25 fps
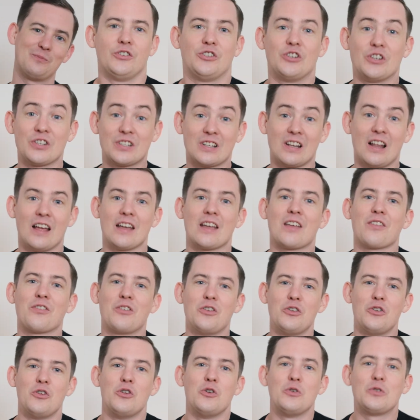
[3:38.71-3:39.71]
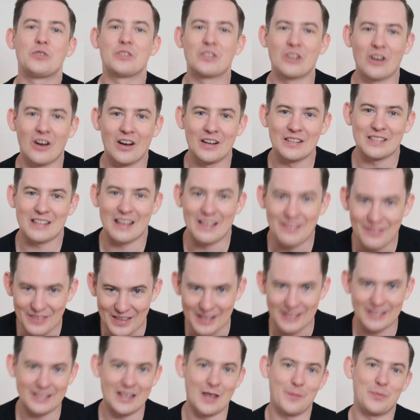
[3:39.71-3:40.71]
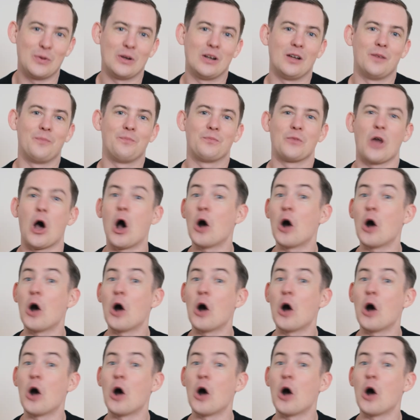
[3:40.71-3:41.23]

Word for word: Just like the new stars in this nebula,